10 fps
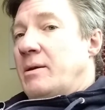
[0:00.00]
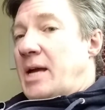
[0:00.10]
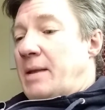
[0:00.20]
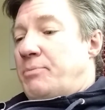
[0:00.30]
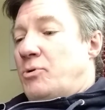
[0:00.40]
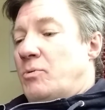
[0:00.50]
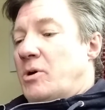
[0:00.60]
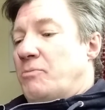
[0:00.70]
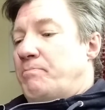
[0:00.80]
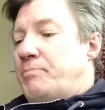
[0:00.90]
and poor
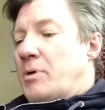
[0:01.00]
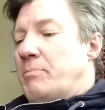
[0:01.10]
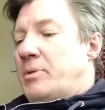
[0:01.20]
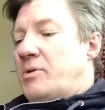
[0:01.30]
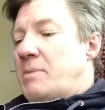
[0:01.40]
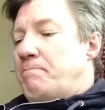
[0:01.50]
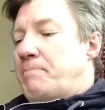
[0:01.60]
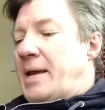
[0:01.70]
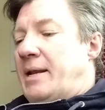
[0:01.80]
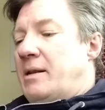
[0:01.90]
old Bomber and
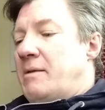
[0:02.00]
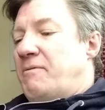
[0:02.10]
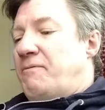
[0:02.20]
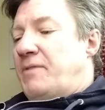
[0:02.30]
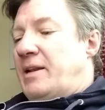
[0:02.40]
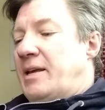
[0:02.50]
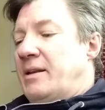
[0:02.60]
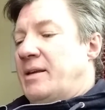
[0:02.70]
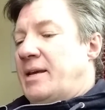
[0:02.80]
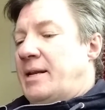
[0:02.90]
Balin and Filly
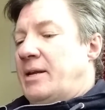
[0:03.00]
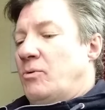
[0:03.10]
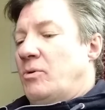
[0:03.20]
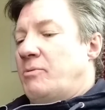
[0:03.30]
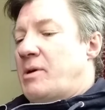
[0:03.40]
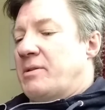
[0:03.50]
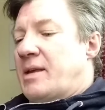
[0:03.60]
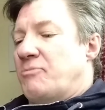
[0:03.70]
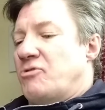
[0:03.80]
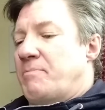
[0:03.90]
and Killy and all the rest
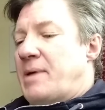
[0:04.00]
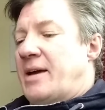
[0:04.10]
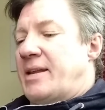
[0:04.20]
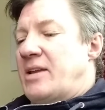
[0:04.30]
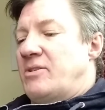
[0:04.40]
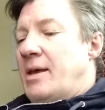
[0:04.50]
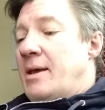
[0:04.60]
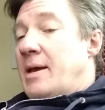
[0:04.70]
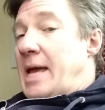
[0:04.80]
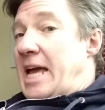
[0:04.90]
come to a bad end,
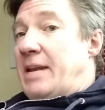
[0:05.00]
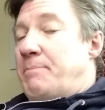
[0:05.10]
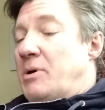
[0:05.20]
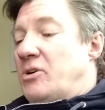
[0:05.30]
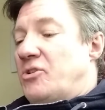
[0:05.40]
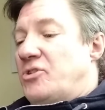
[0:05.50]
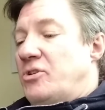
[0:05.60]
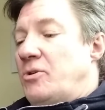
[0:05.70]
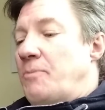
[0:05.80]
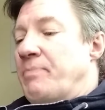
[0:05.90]
and Bard
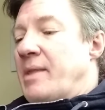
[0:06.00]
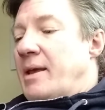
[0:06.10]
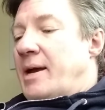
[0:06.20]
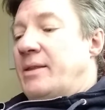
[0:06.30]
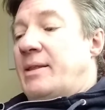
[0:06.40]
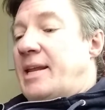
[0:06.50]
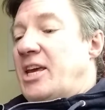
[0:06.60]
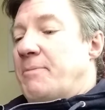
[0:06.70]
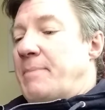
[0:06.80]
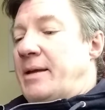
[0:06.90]
too, and the
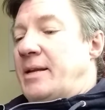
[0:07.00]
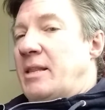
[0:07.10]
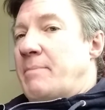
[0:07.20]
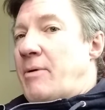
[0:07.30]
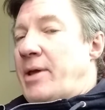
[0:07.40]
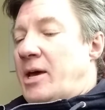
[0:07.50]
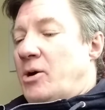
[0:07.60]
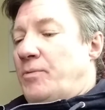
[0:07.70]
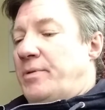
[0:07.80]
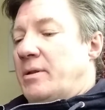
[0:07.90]
lake men and the merry
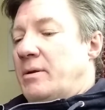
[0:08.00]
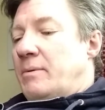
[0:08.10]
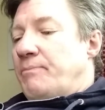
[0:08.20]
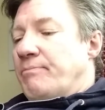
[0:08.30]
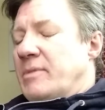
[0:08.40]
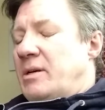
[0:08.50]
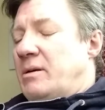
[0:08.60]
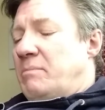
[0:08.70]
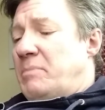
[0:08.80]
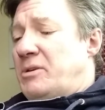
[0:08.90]
elves.
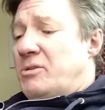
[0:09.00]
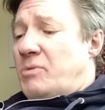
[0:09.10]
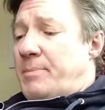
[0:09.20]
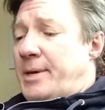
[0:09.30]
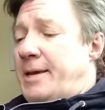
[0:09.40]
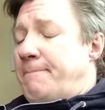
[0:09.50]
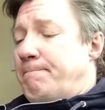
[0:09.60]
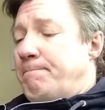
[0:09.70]
Oh, misery me!